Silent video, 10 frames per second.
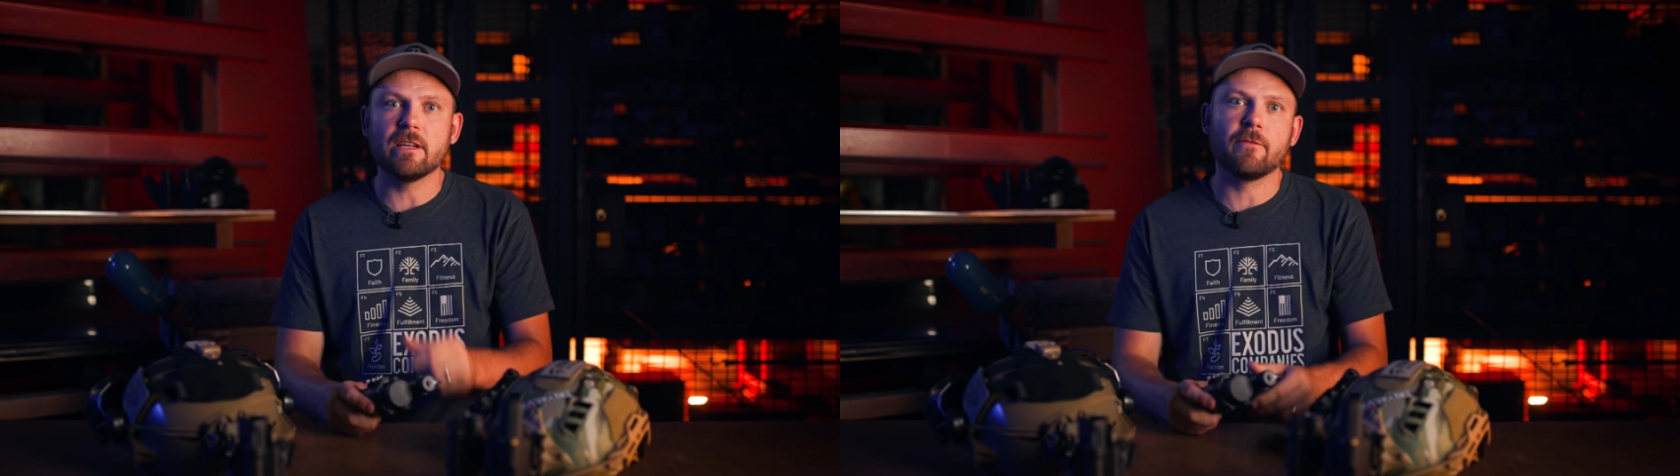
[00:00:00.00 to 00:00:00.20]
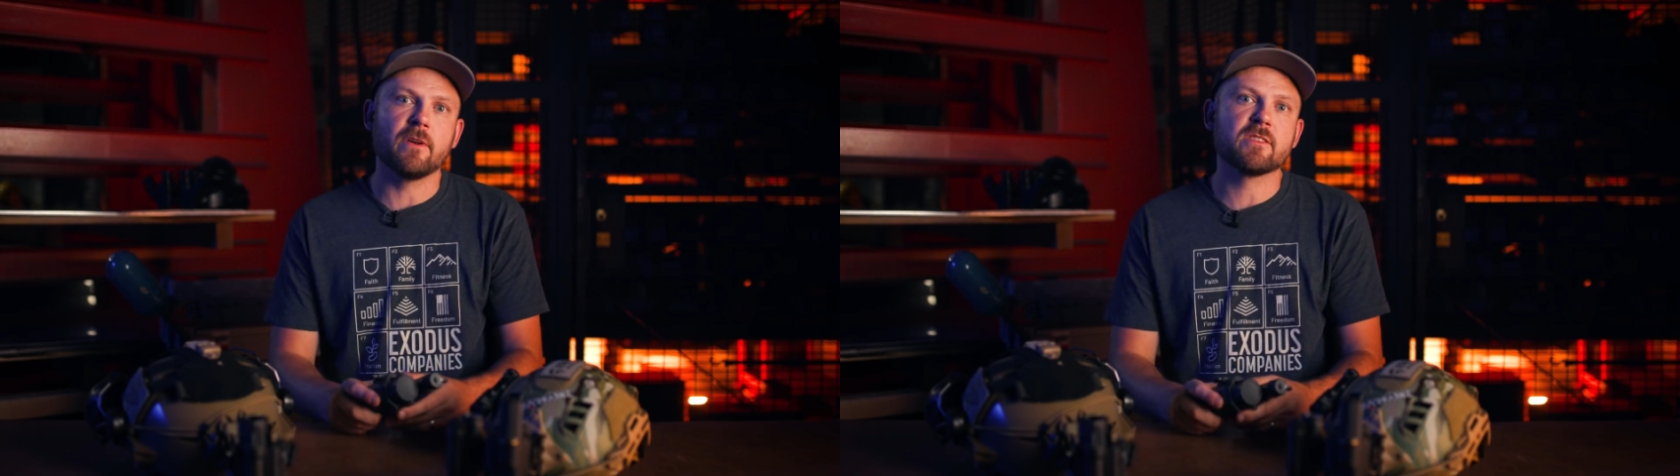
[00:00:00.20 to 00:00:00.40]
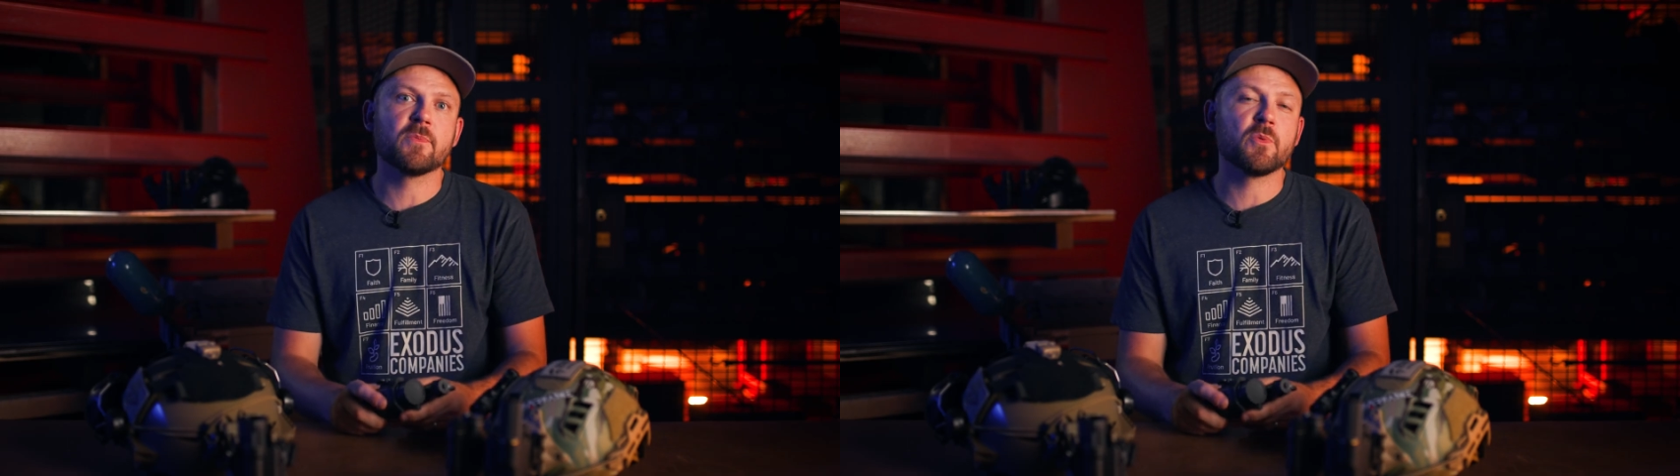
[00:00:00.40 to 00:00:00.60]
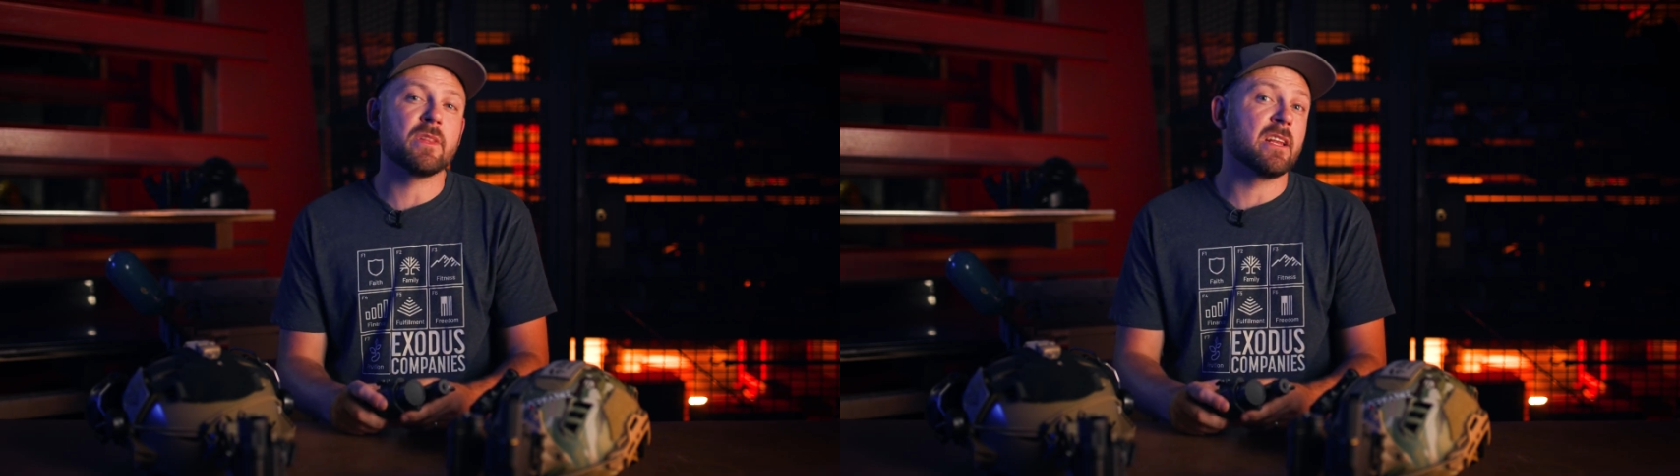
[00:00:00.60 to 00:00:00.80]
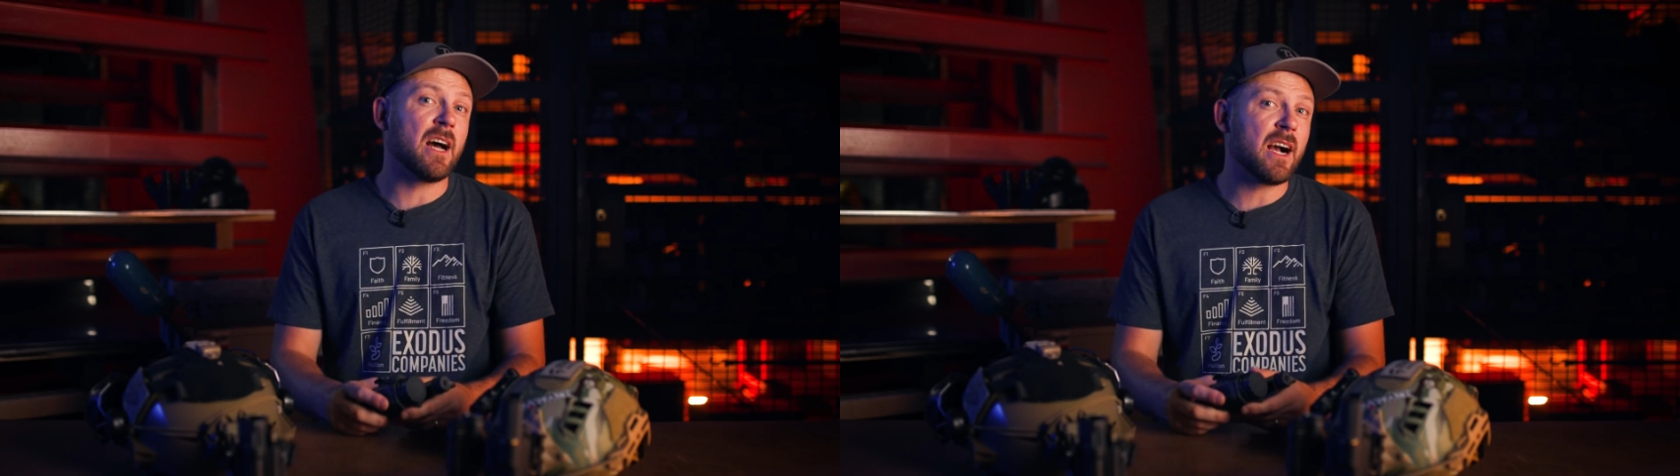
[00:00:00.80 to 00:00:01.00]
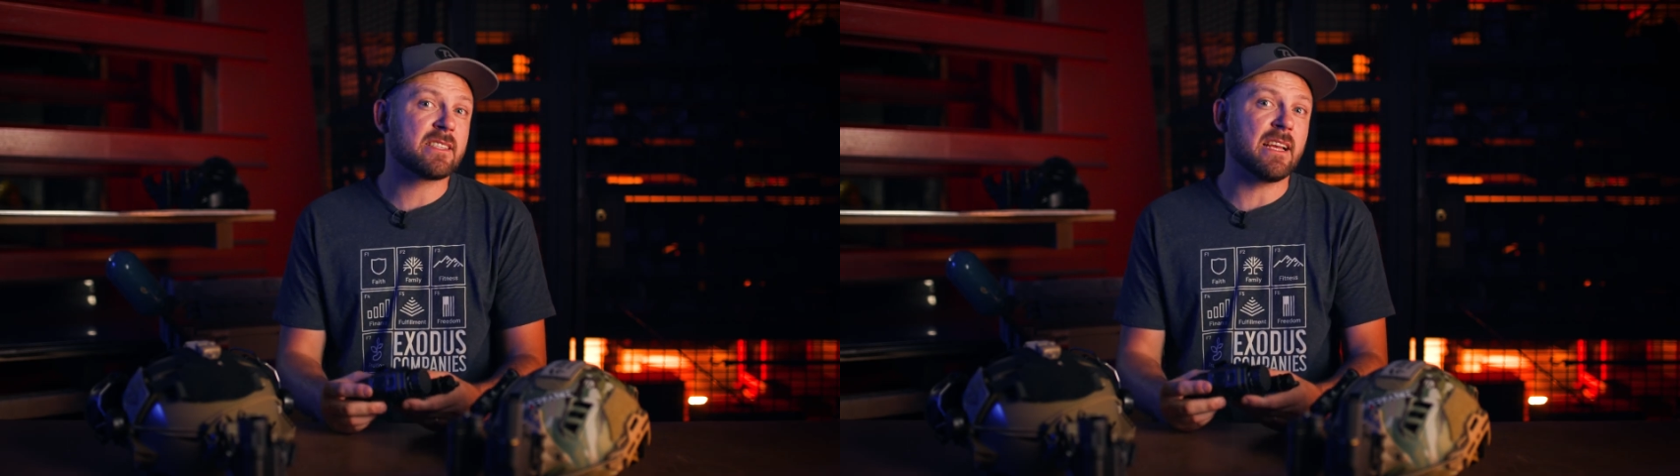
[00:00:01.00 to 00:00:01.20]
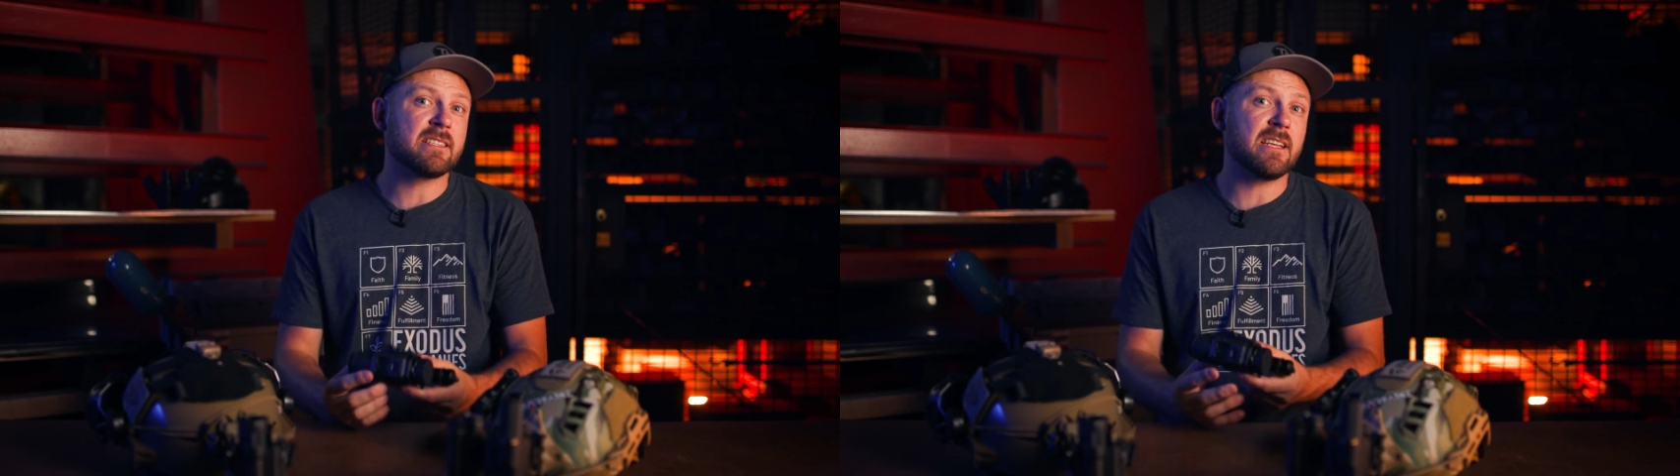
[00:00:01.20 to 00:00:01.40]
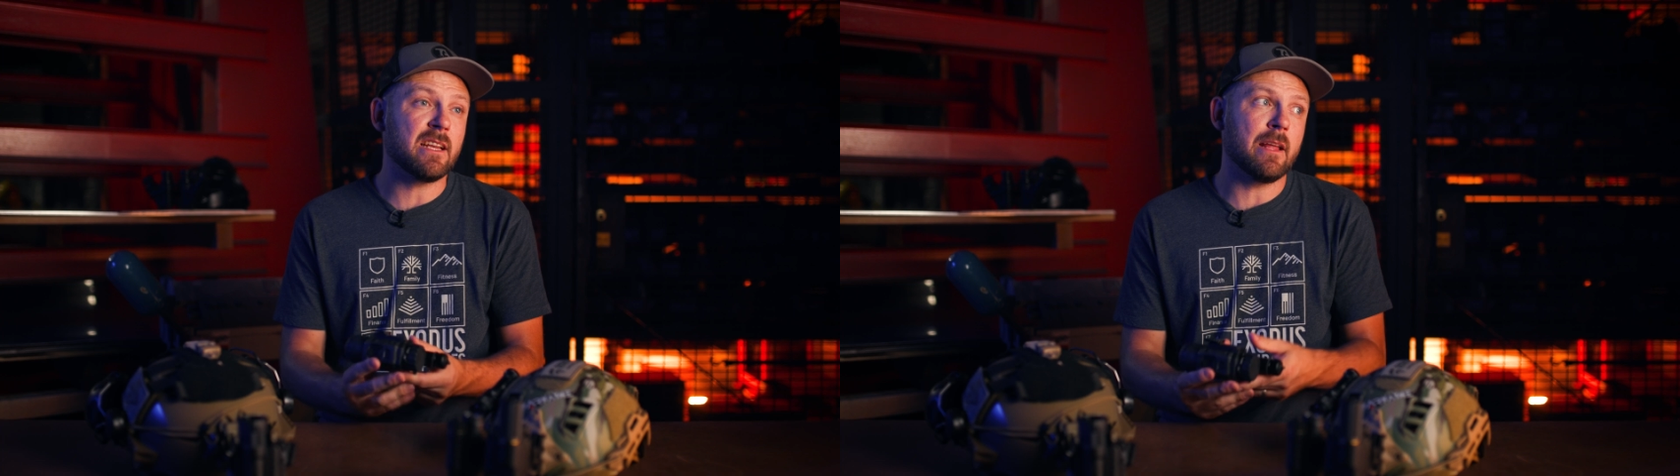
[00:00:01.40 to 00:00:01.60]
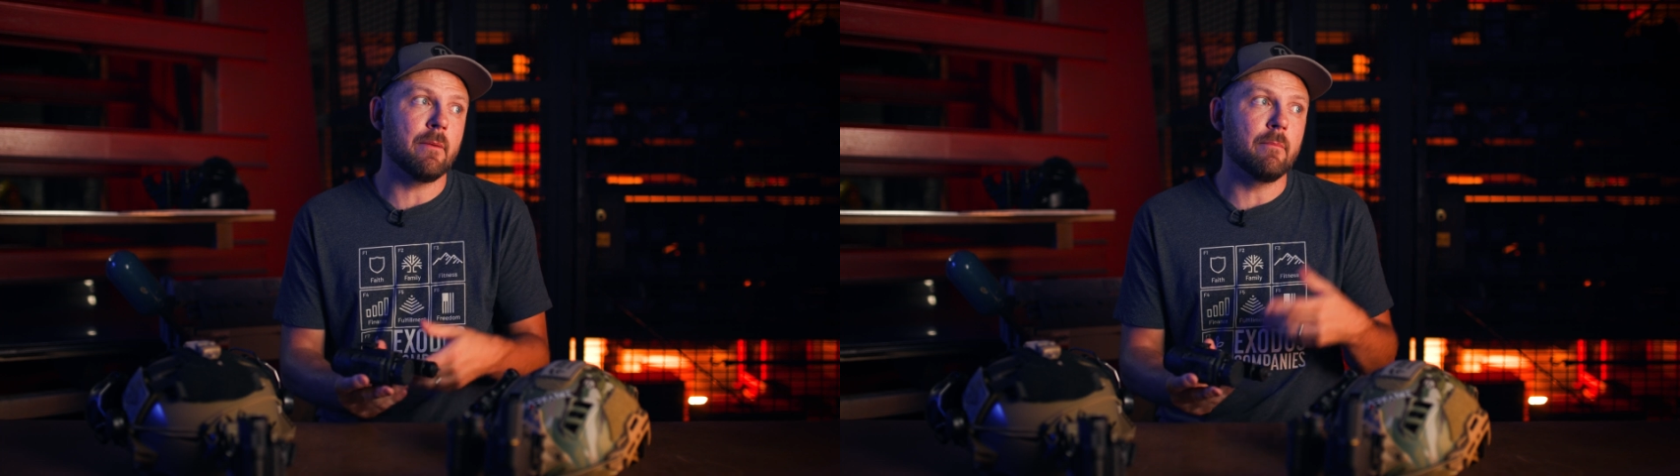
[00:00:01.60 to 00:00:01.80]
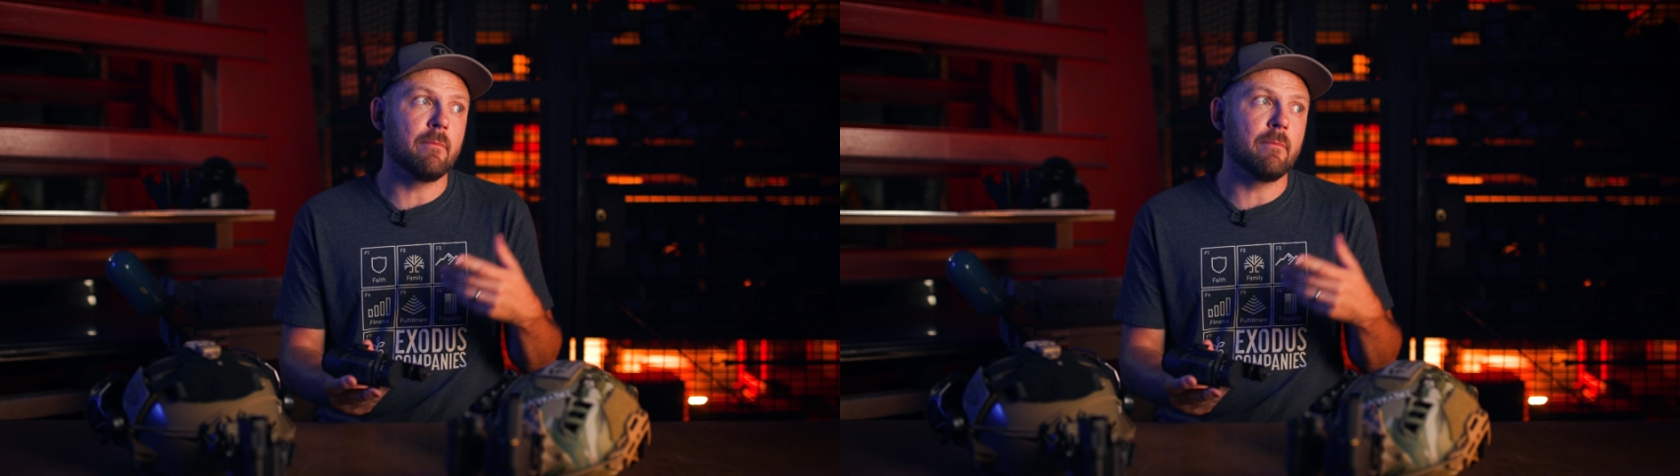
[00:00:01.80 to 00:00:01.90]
difference between the NOX18 and